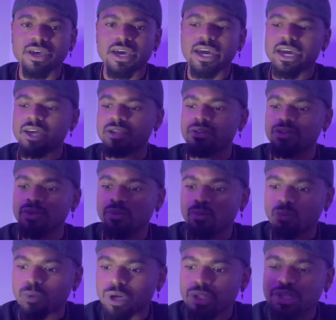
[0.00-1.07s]
And
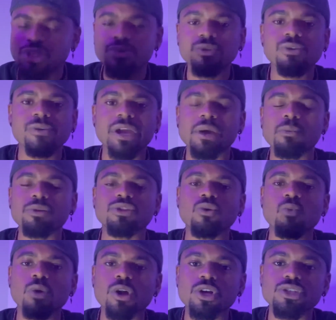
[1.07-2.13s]
what do you create with the
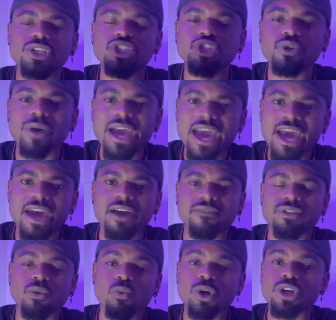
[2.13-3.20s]
words that you have,
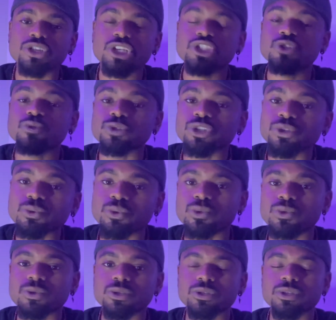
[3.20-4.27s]
the words that you
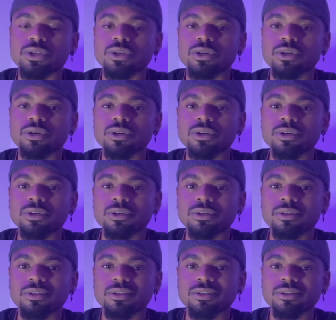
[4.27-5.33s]
use?
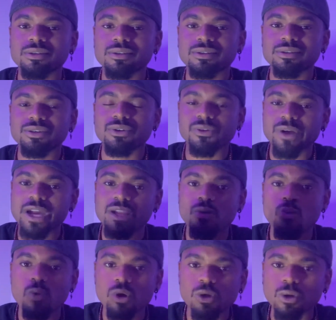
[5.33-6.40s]
You create a
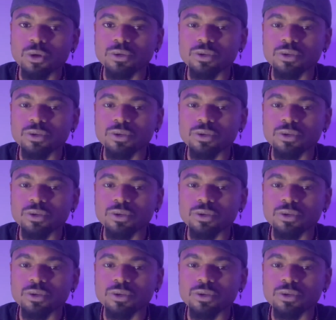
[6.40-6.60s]
world.